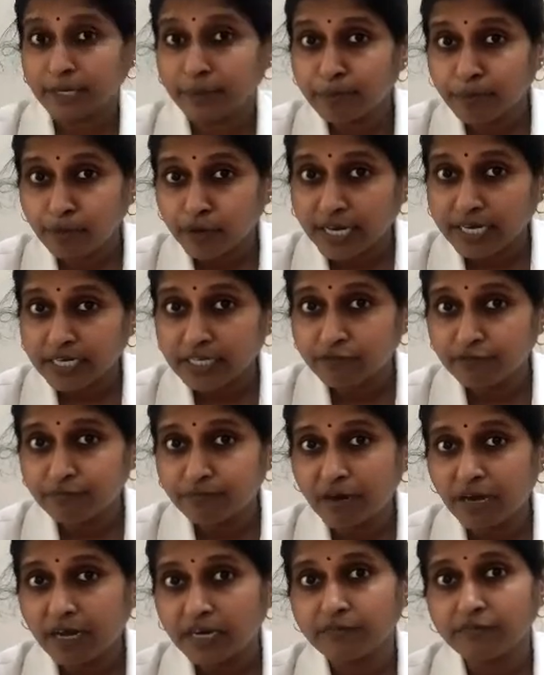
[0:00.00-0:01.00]

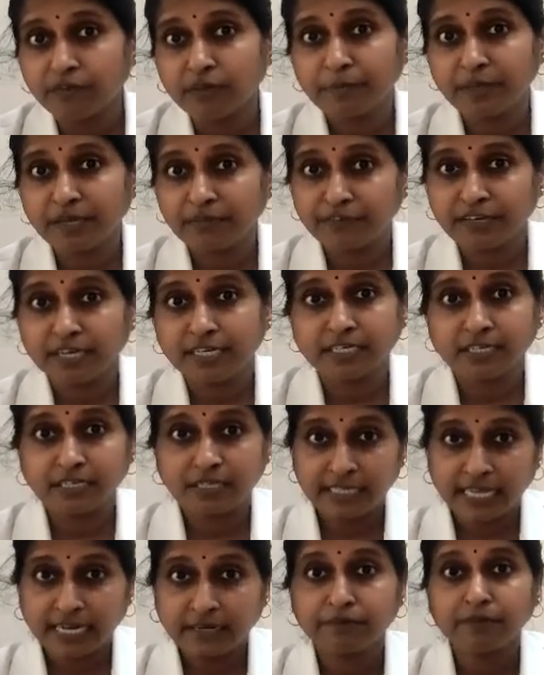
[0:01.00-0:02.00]
reproductive part will be
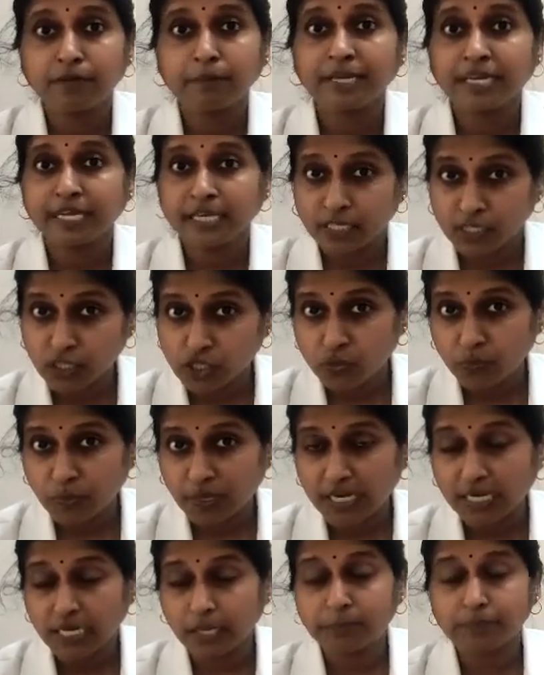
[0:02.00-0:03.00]
affected, that will be getting
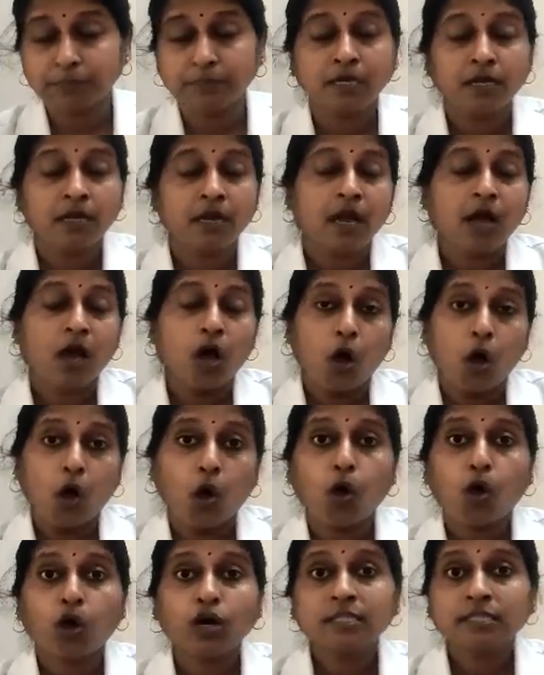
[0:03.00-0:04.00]
swelled up,
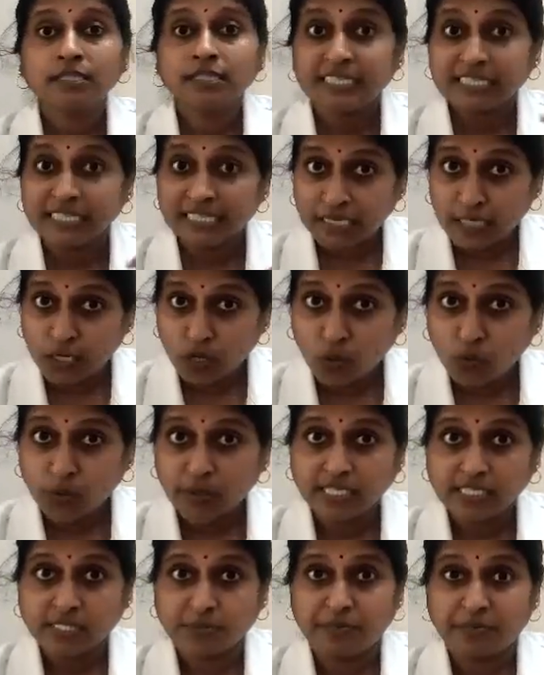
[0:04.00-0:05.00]
or the
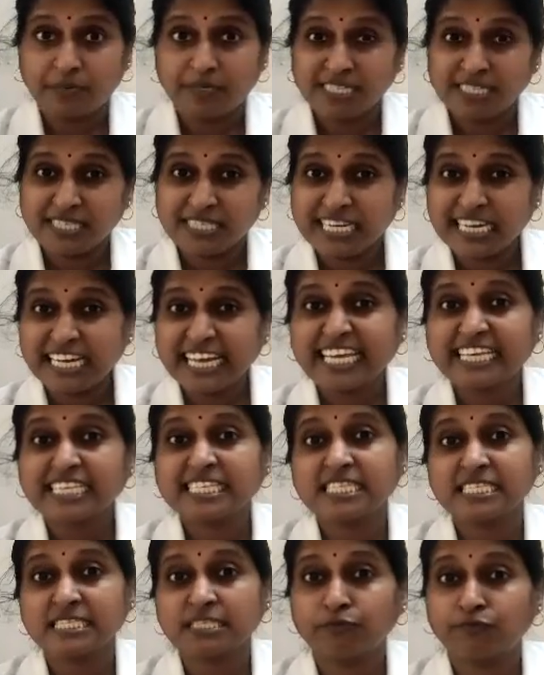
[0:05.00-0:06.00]
lower extremities, the
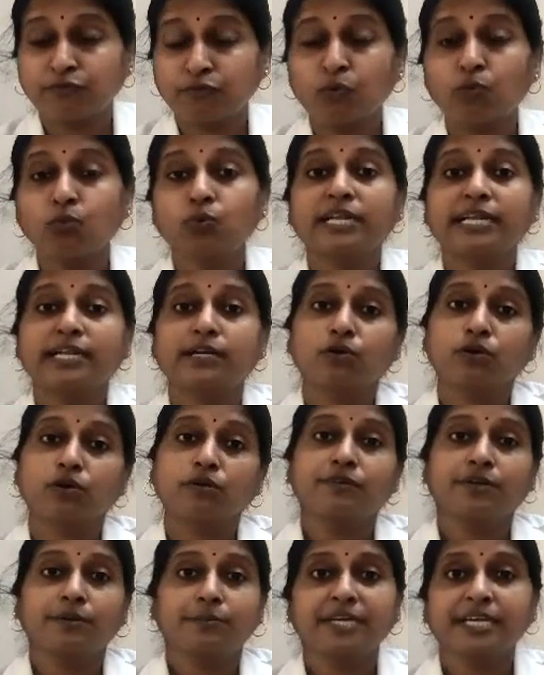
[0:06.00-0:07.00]
legs, the foot and
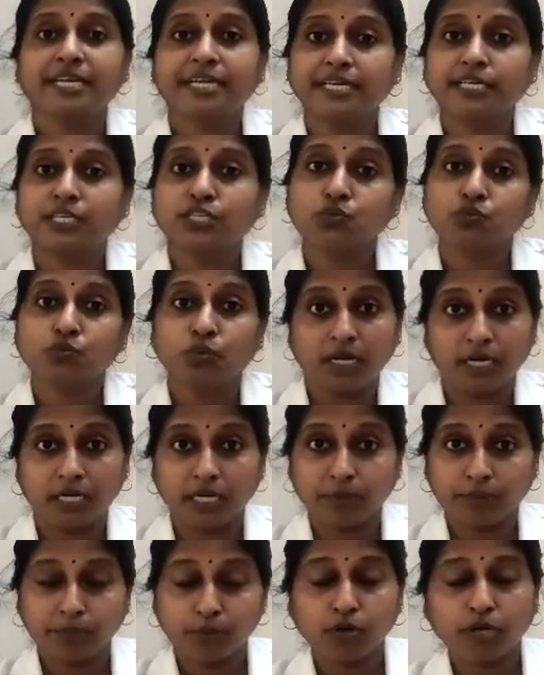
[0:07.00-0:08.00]
all will be getting
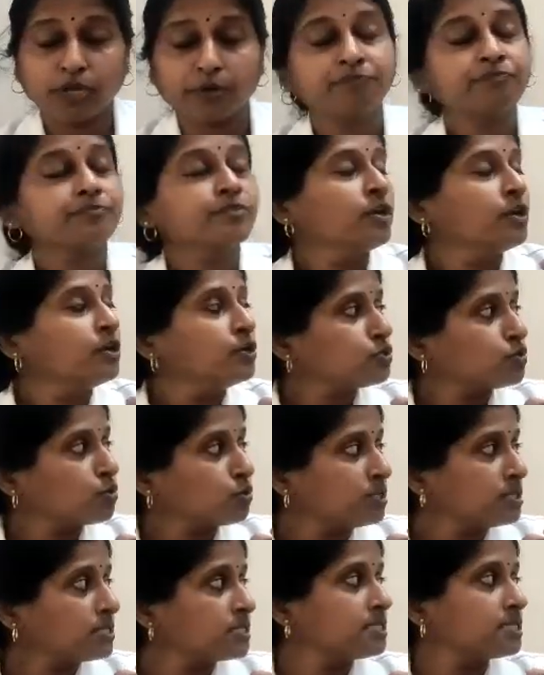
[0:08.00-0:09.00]
swelled up. Okay,
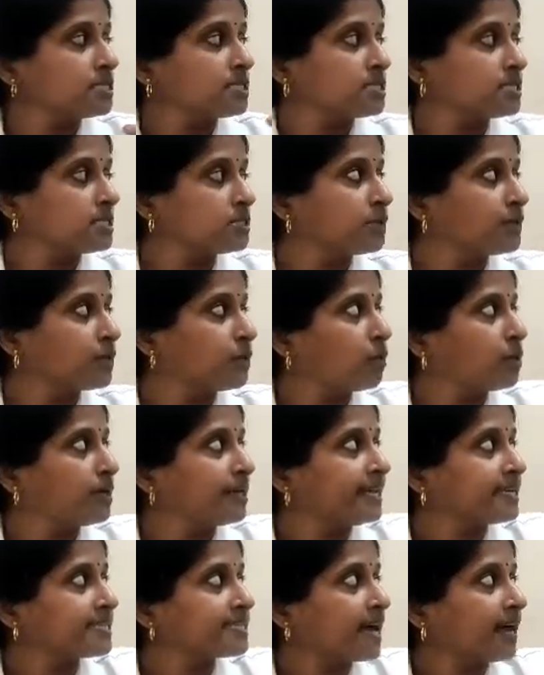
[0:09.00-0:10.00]
so this disease we call
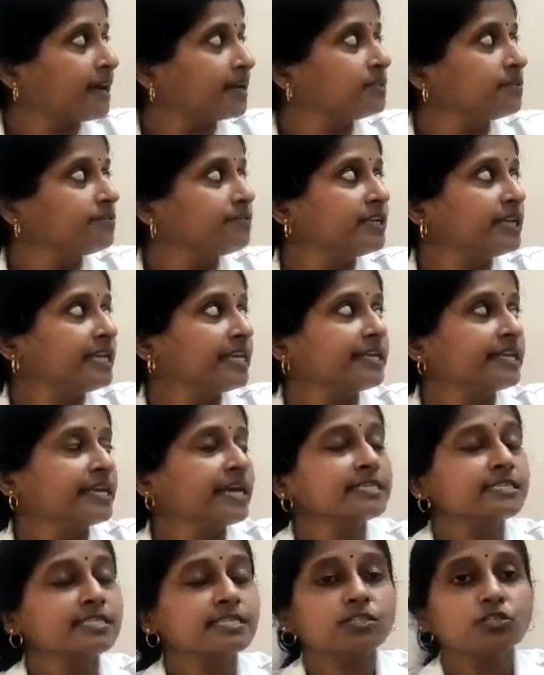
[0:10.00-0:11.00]
it as either
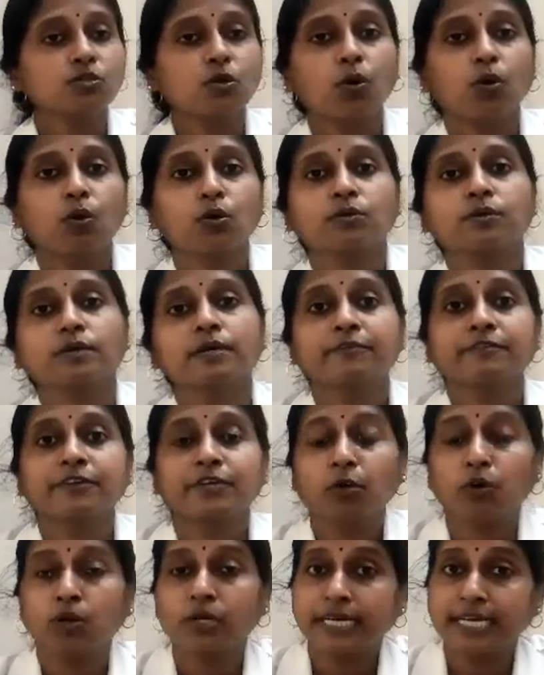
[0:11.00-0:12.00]
filariasis or
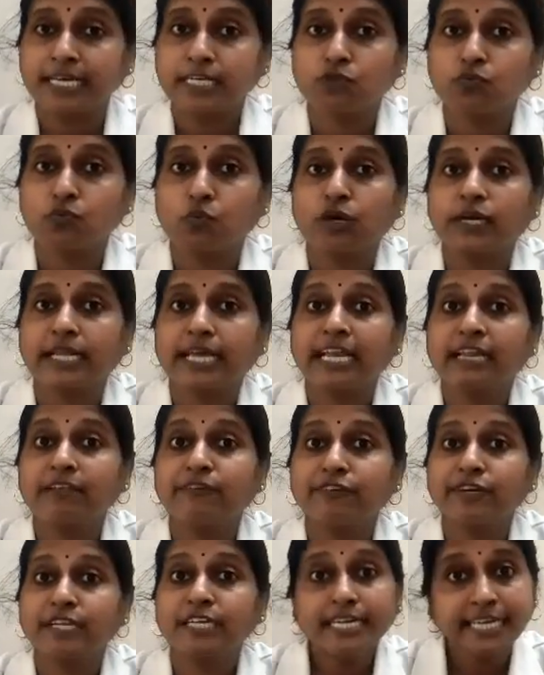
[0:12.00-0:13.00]
we call it as what?
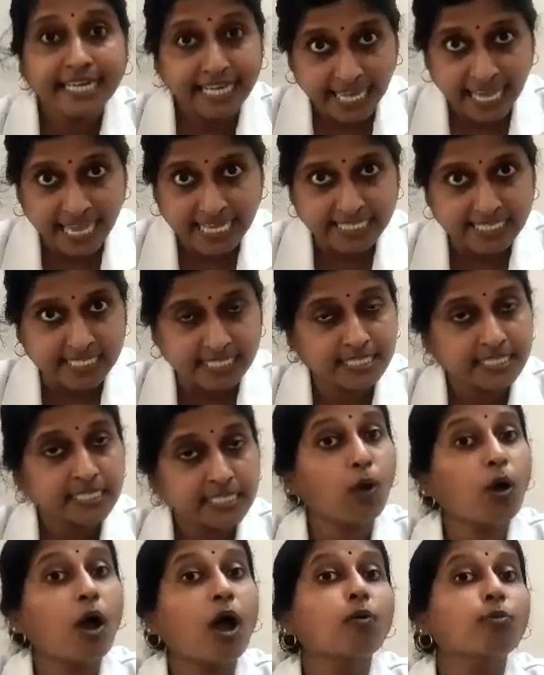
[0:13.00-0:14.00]
Elephantiasis.
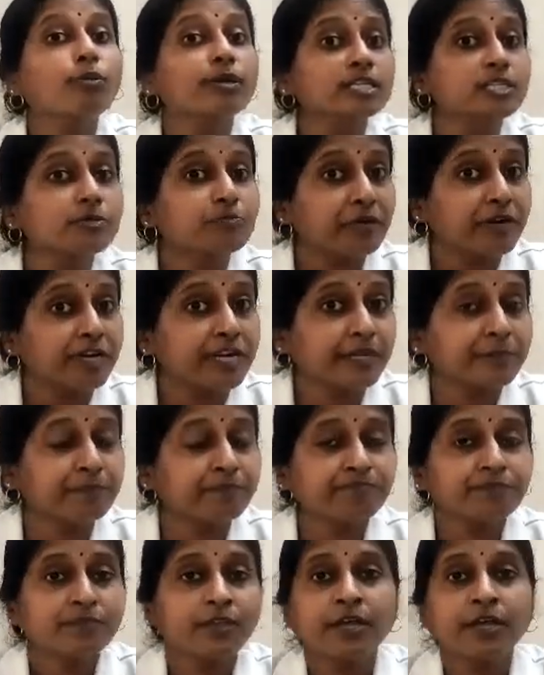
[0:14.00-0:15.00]
Now how it is spreading?